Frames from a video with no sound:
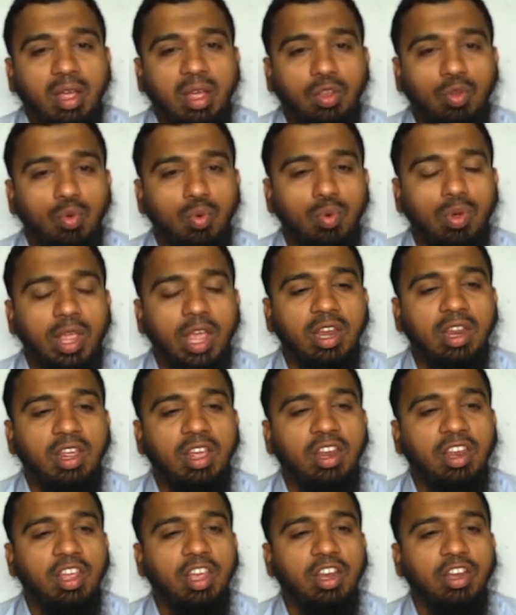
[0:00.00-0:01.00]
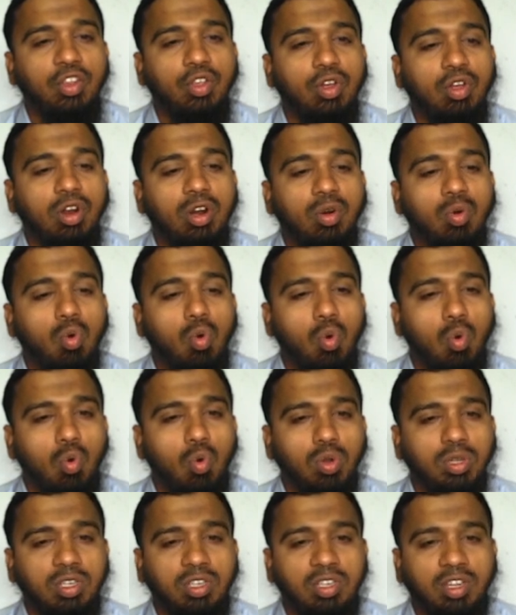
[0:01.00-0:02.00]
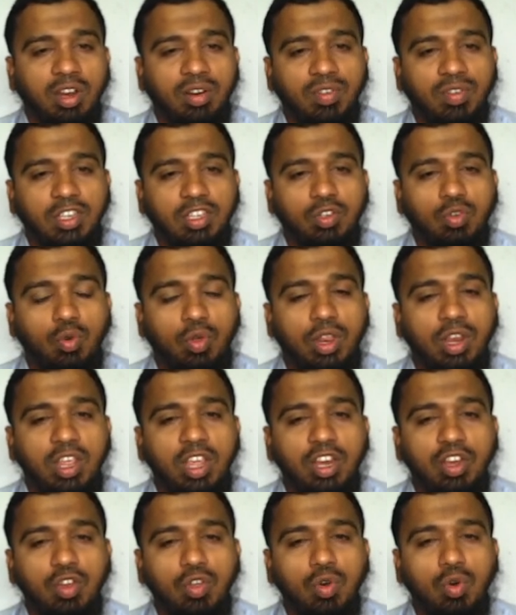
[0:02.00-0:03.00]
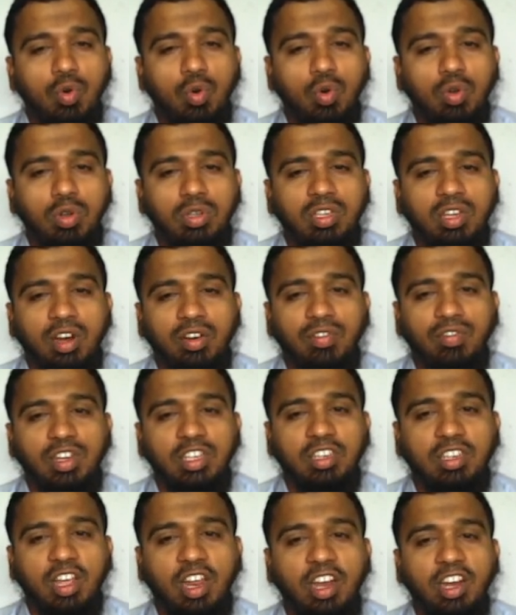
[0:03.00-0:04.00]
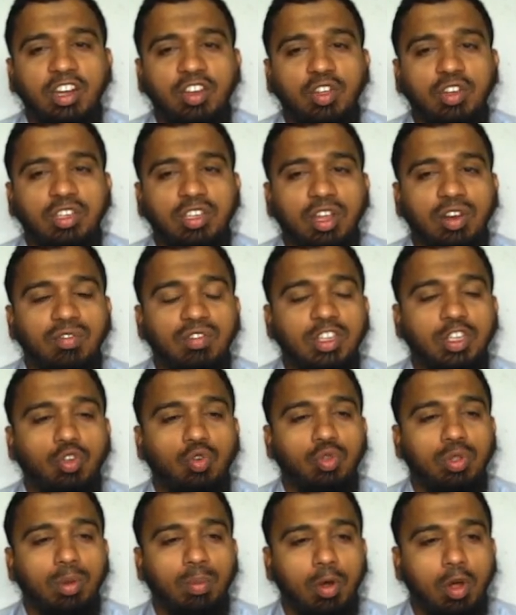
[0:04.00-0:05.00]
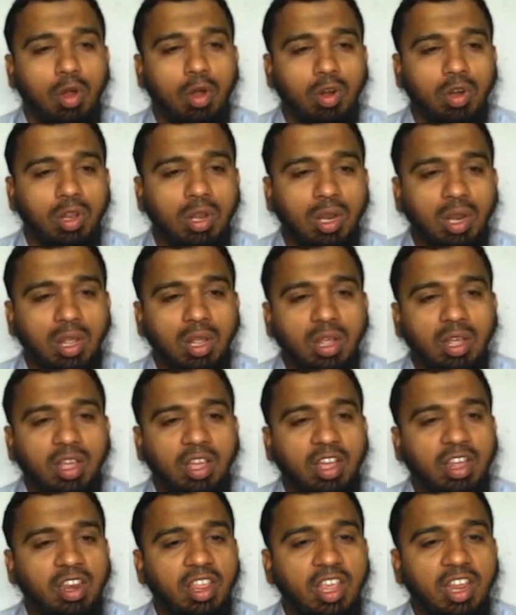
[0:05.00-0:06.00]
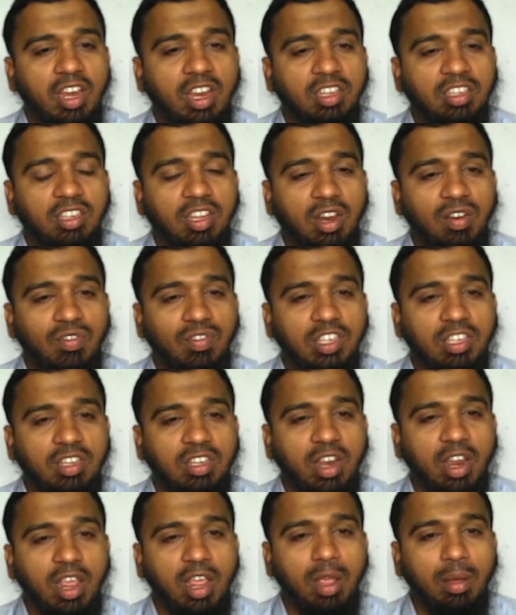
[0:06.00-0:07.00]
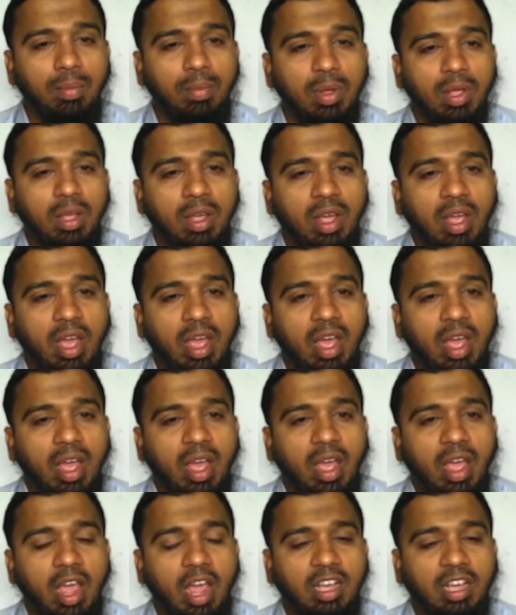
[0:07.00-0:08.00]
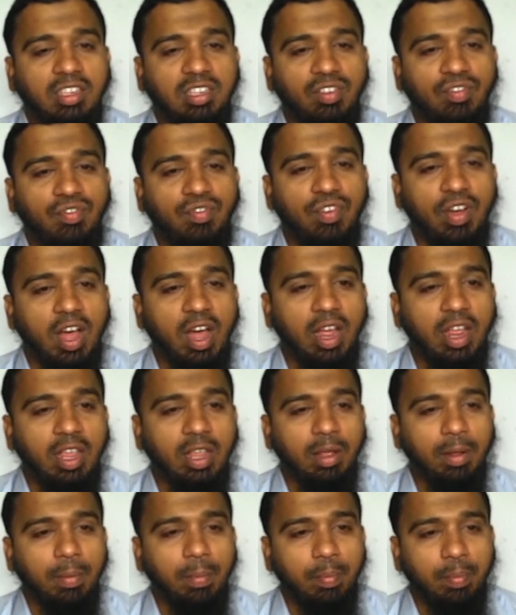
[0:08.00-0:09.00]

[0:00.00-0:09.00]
You can create your own service. To create your own service, connect your service to the model, create a service name hexafy